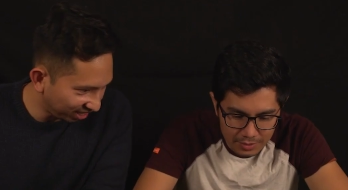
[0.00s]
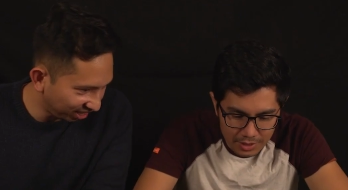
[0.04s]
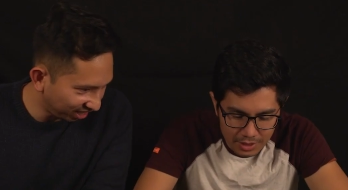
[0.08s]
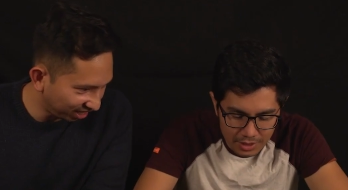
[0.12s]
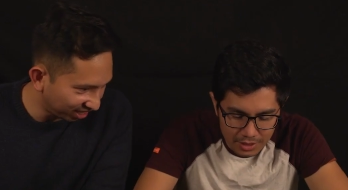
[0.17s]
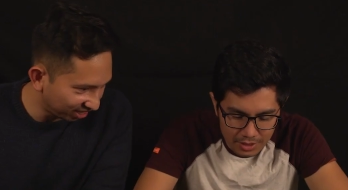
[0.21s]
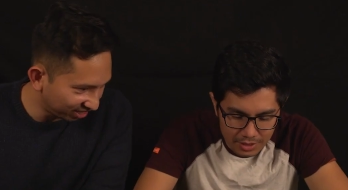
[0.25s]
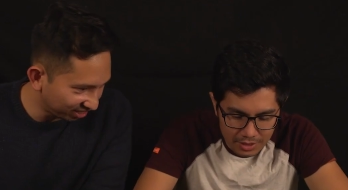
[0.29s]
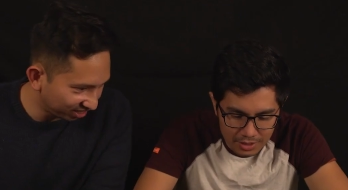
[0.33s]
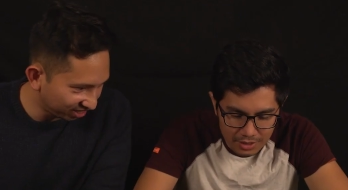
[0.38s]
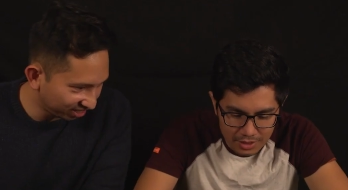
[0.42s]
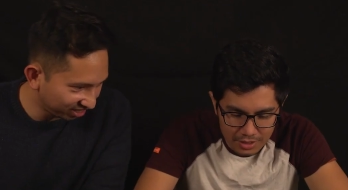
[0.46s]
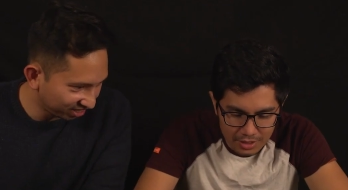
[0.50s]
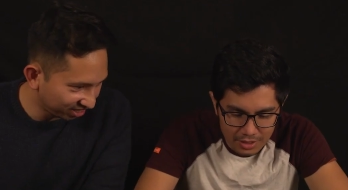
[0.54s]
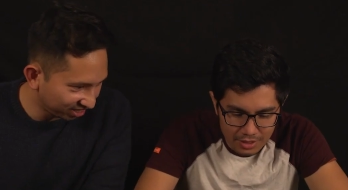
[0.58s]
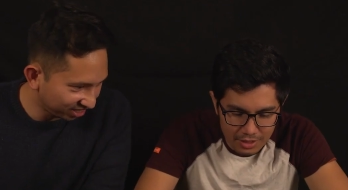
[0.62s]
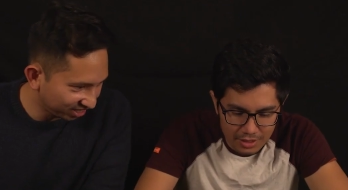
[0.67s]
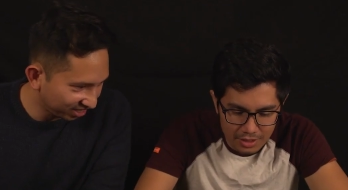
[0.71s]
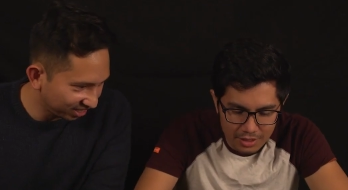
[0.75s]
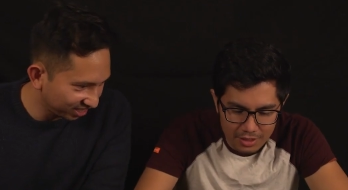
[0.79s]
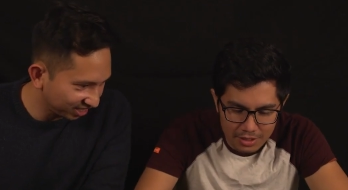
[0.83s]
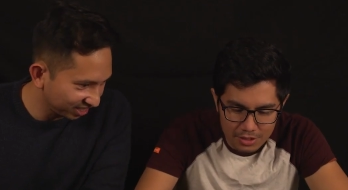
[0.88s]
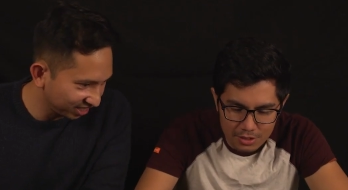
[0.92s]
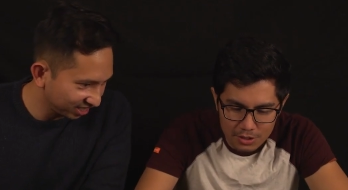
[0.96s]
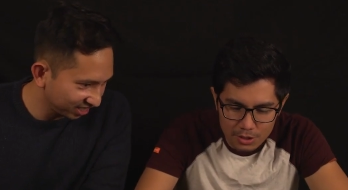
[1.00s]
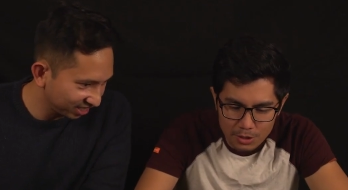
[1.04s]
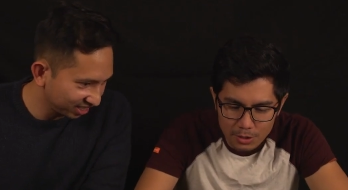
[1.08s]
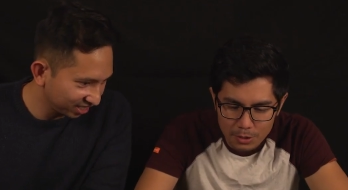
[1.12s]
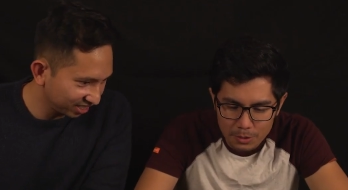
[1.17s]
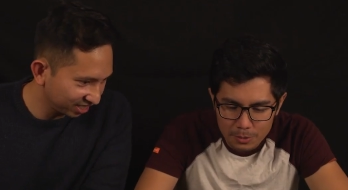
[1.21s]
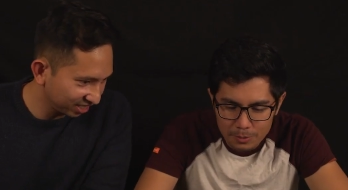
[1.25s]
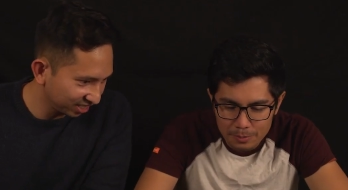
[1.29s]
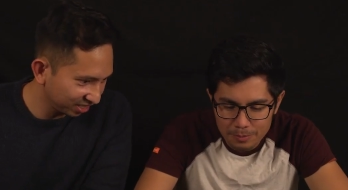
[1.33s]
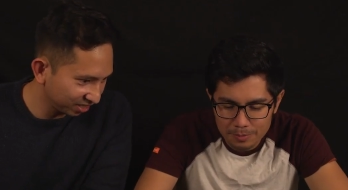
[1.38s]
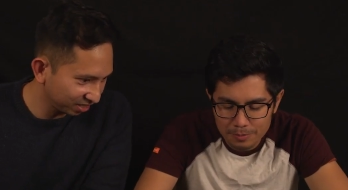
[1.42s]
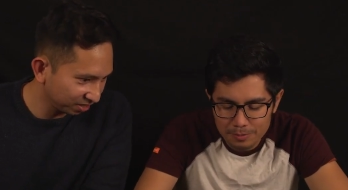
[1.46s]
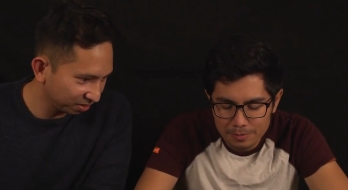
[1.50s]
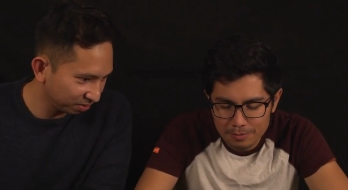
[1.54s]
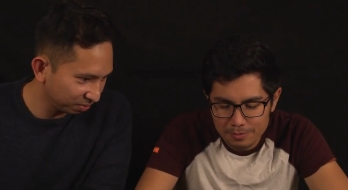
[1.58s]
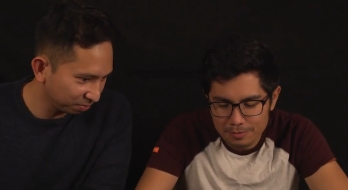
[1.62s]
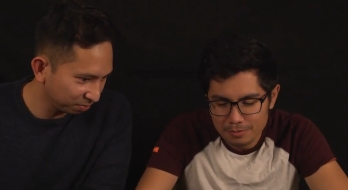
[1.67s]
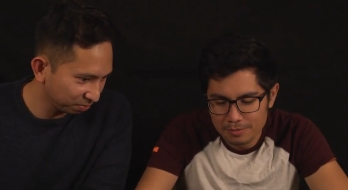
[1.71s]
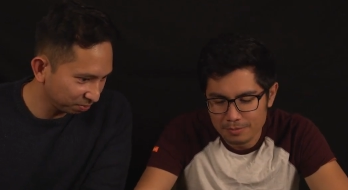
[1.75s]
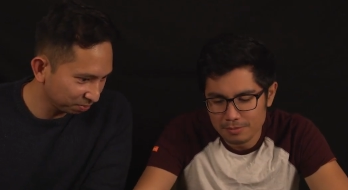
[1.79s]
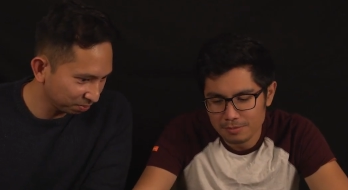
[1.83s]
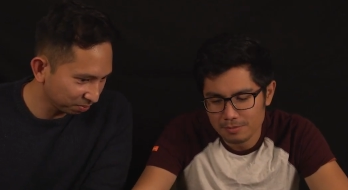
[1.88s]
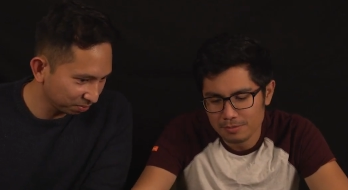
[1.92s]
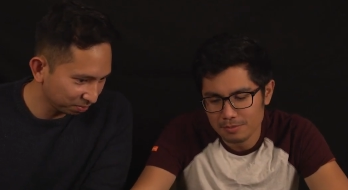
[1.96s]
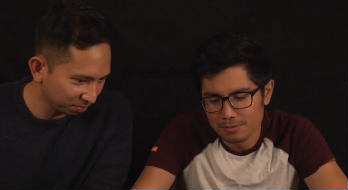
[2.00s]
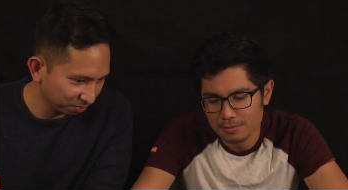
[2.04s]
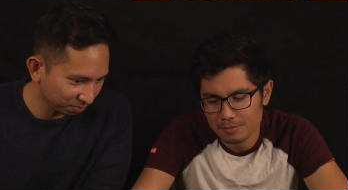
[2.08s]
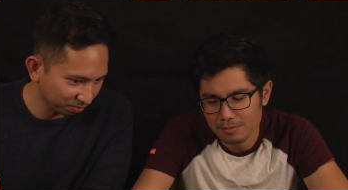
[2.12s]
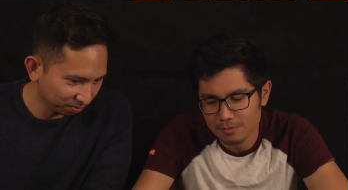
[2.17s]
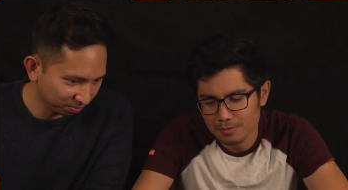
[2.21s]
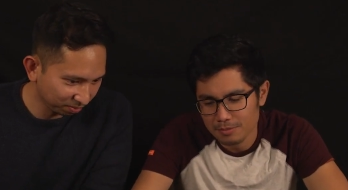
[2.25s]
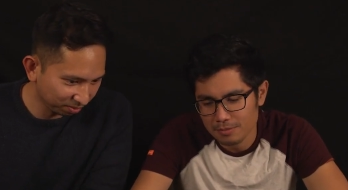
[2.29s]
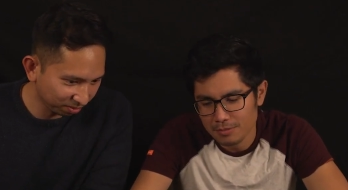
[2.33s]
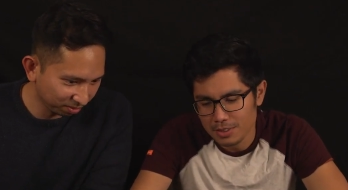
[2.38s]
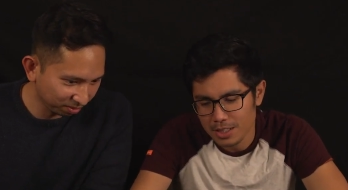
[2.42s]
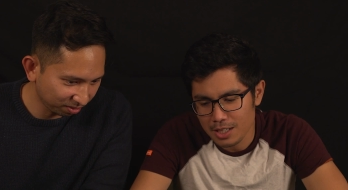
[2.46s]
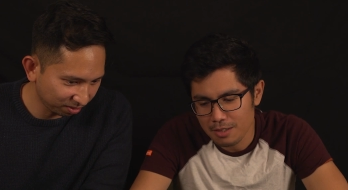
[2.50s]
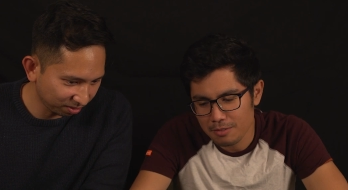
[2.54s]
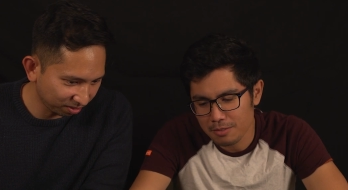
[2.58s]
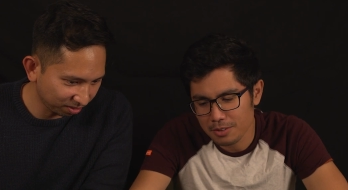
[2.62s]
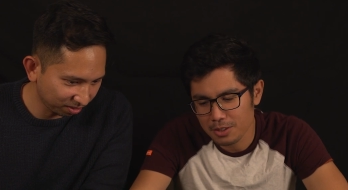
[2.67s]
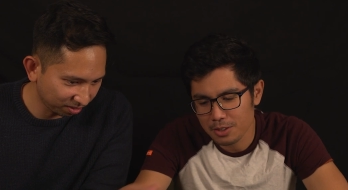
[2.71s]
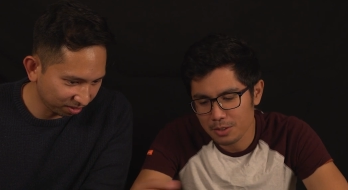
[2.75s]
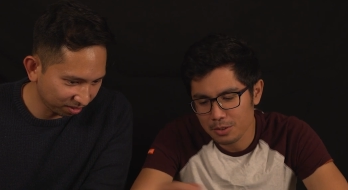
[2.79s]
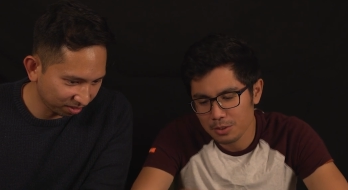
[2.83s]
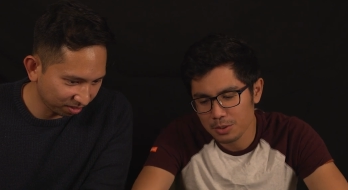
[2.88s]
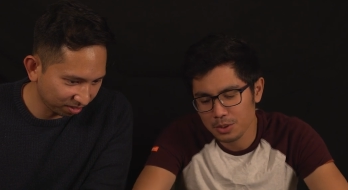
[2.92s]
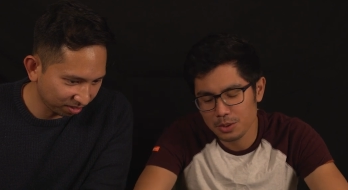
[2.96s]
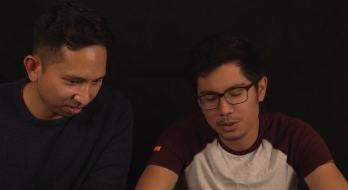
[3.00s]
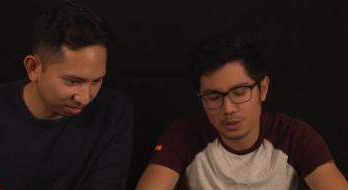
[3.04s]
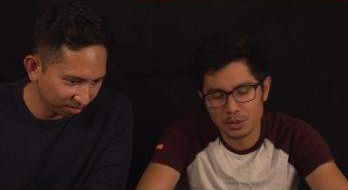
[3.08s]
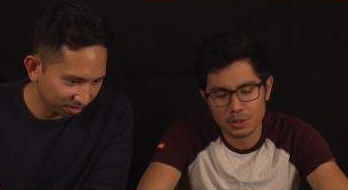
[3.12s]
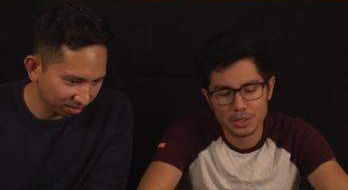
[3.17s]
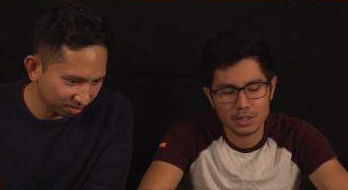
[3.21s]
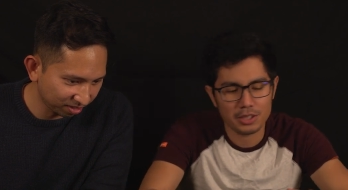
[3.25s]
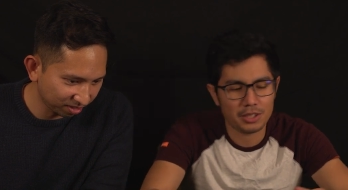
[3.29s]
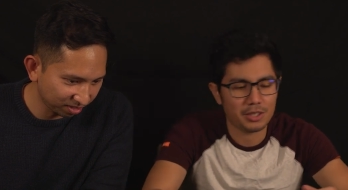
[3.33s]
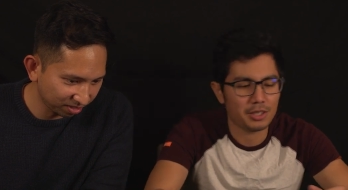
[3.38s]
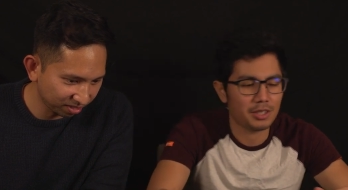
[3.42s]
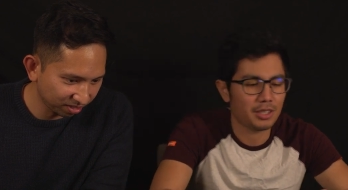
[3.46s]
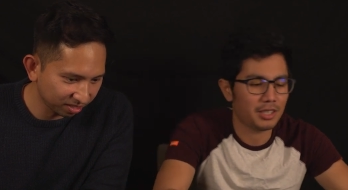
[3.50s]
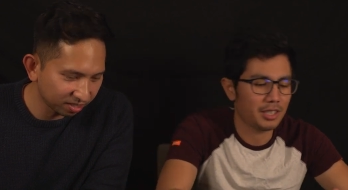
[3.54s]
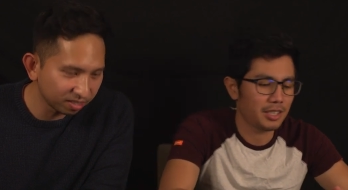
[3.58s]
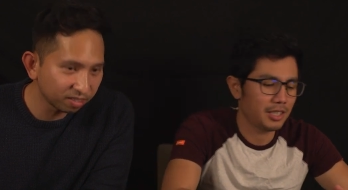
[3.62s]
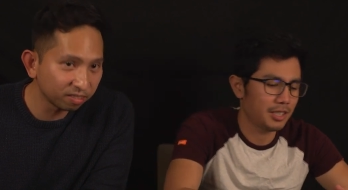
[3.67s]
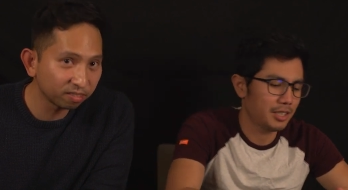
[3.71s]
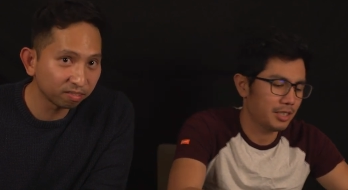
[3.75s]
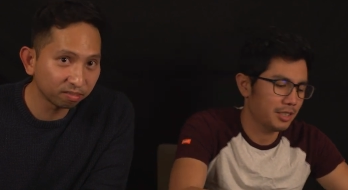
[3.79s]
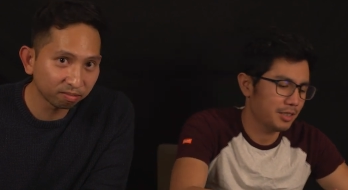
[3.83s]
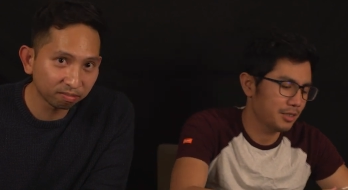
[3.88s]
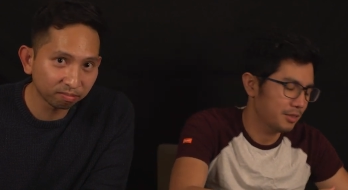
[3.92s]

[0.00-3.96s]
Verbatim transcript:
Speaker 1: that? So, do you ever go to your